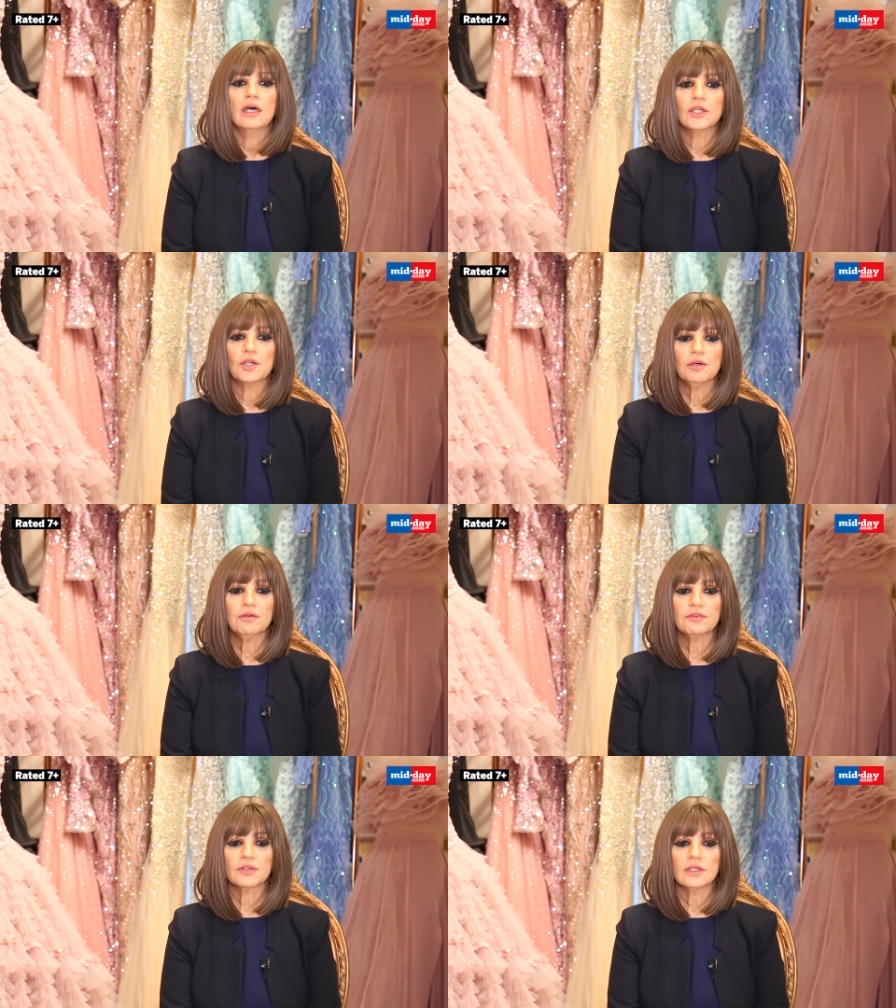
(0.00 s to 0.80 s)

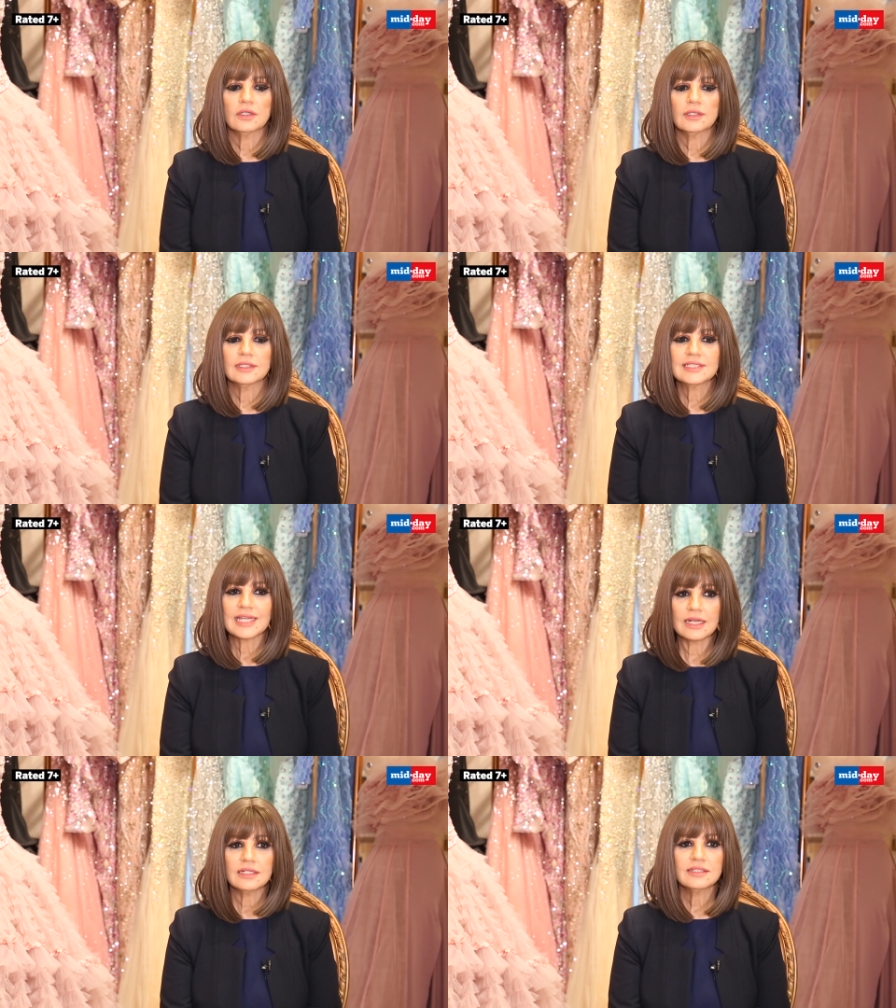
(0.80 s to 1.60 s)
your uh,
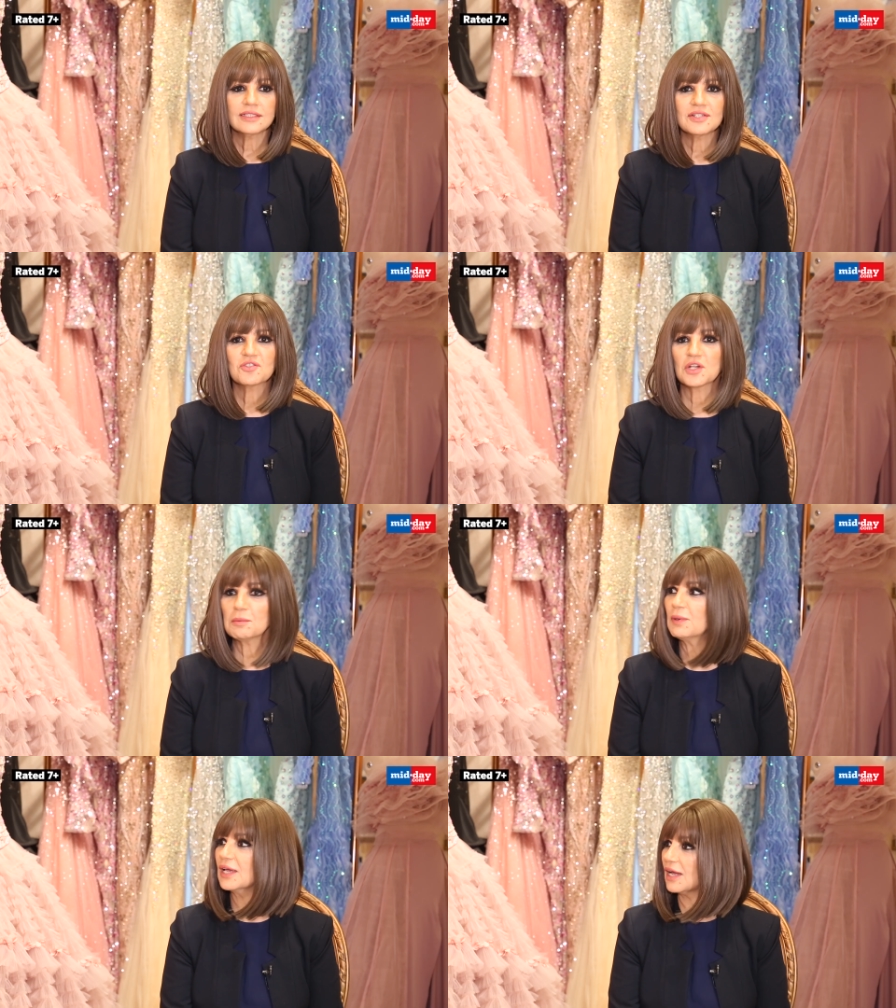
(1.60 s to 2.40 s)
talent in
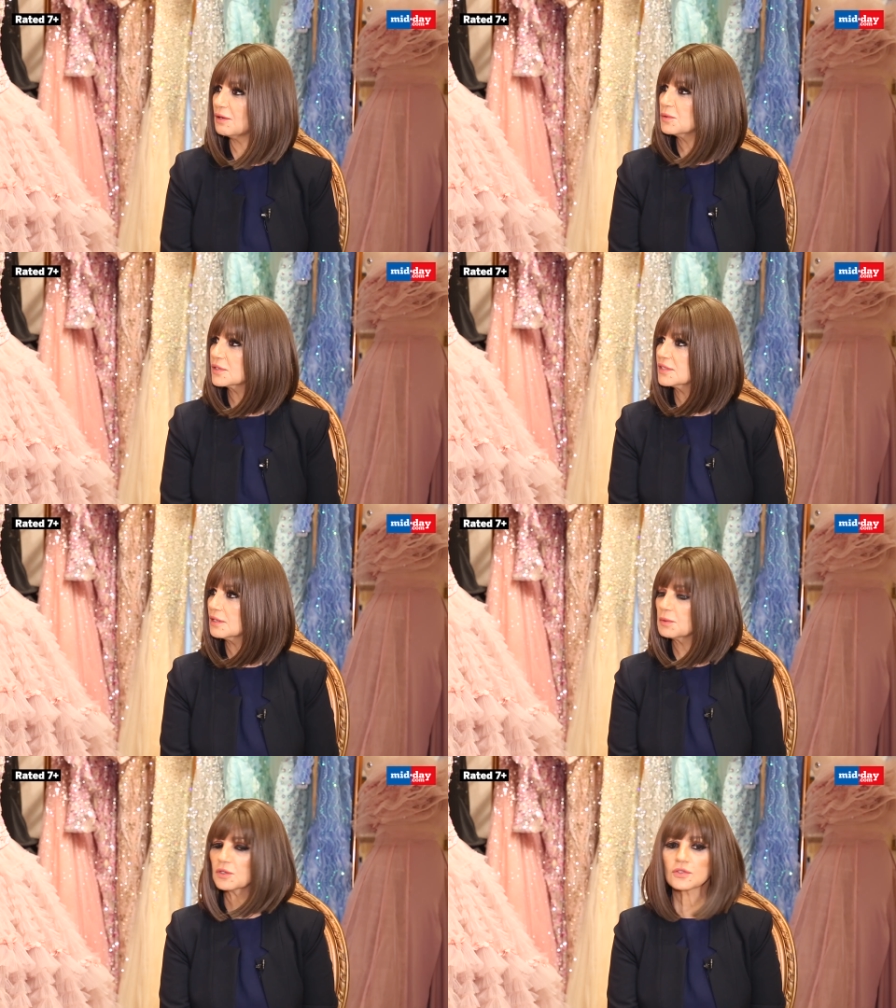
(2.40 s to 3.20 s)
draping, I would
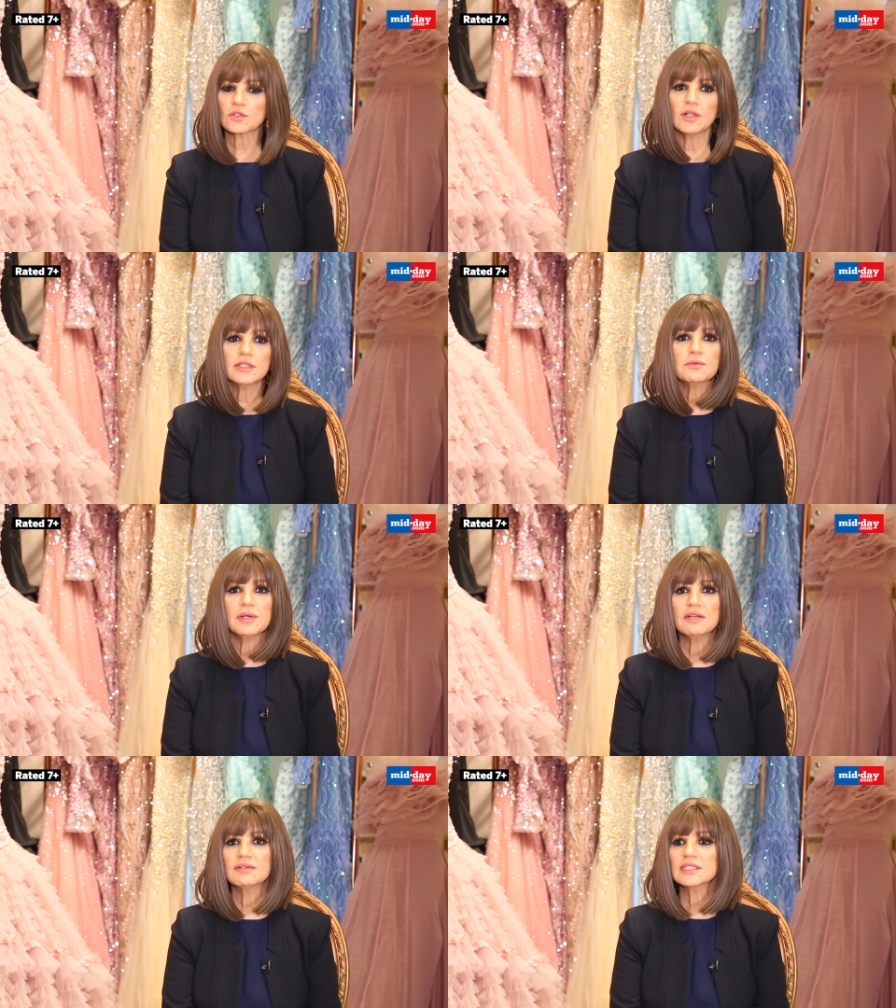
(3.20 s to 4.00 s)
say, because all the
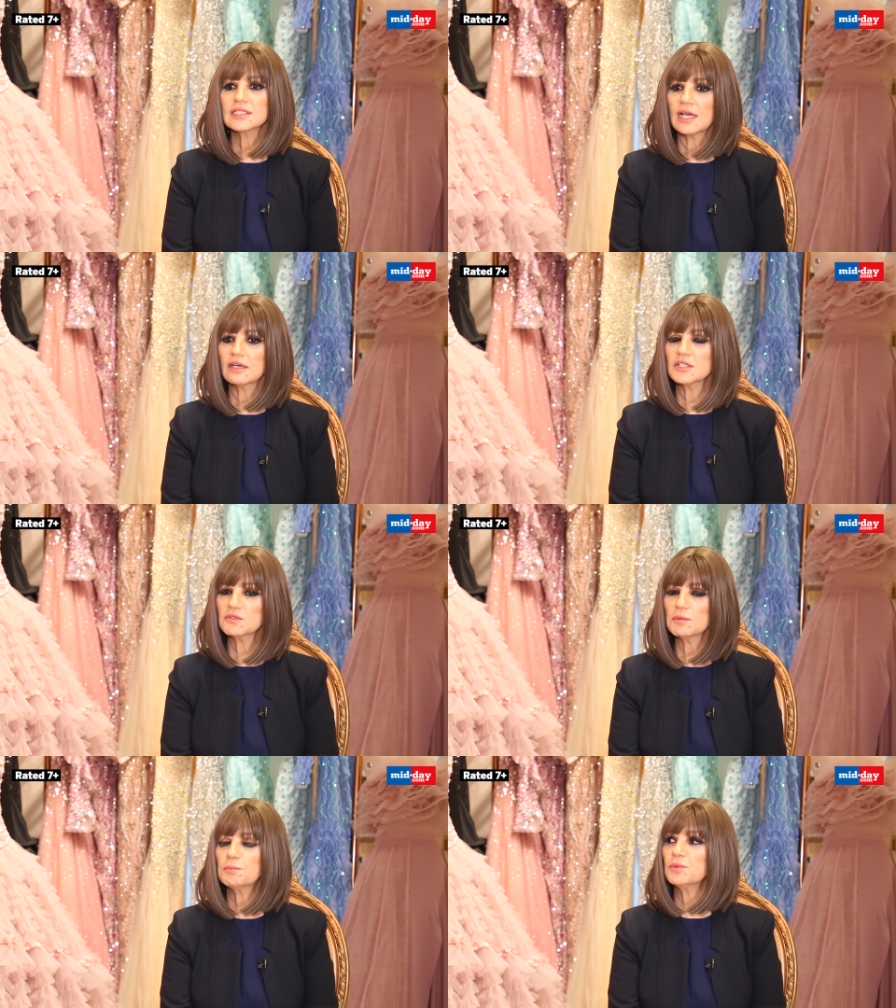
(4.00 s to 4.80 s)
21
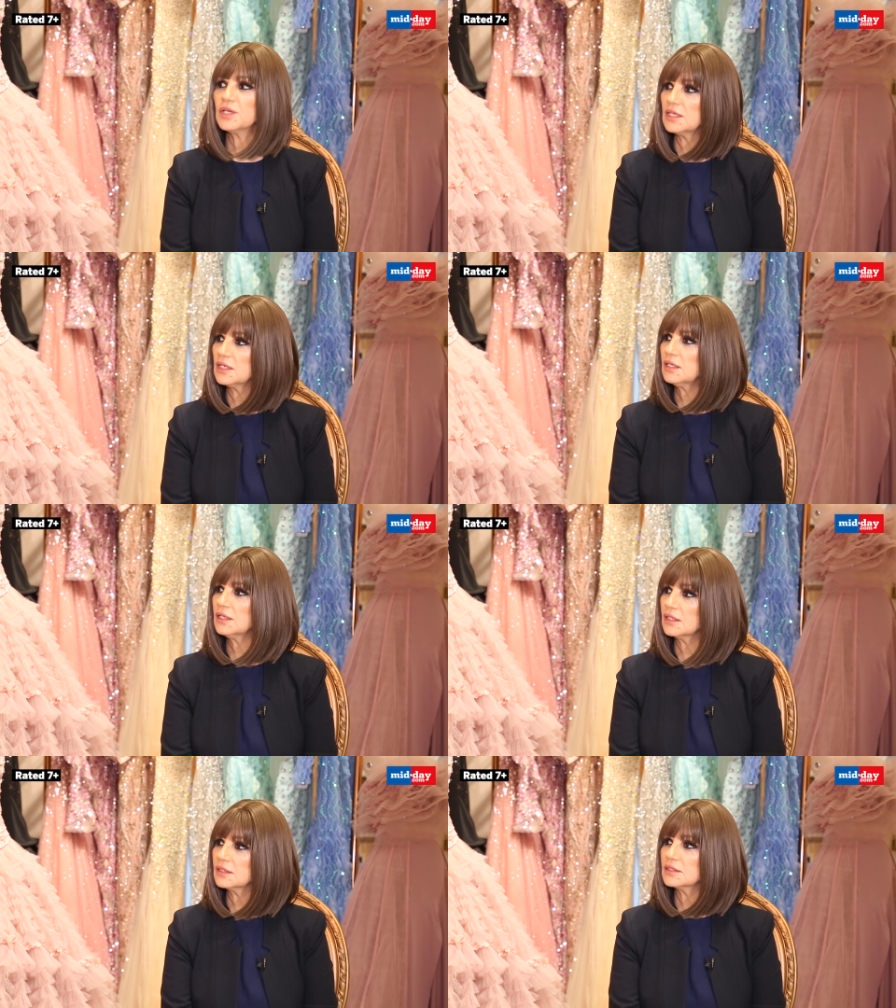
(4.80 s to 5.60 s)
saris were
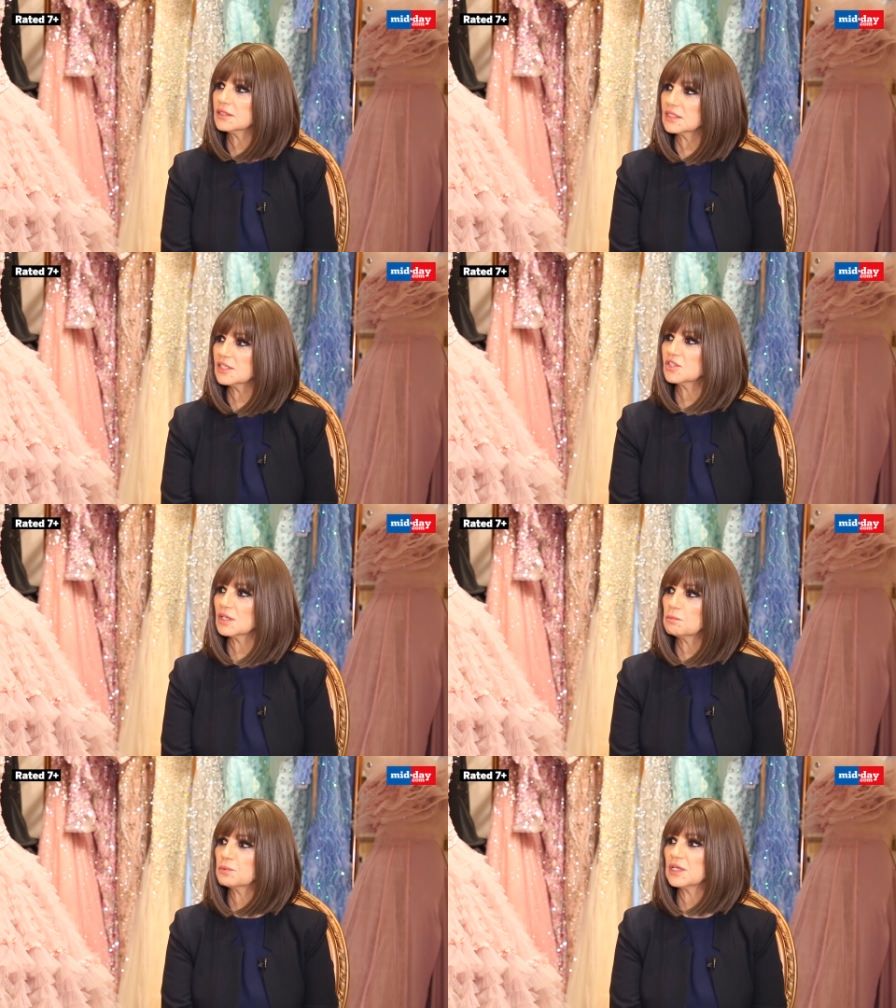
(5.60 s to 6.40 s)
pre stitched
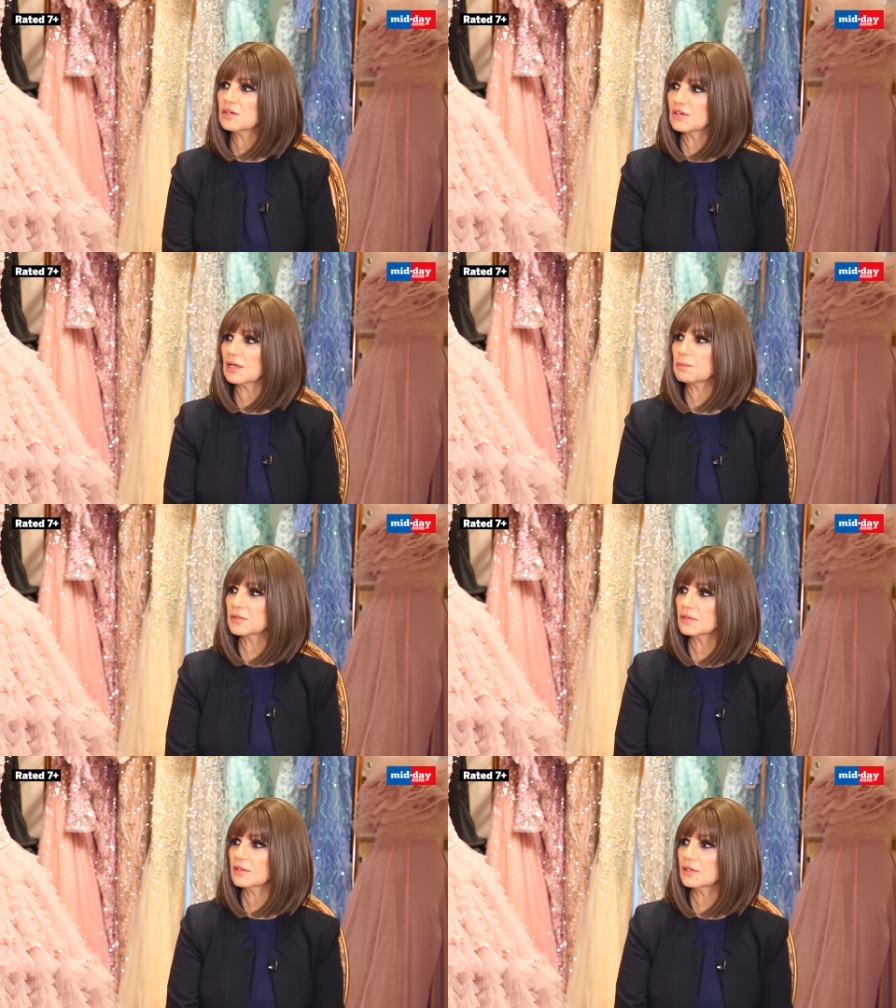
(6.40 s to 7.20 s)
and pre draped,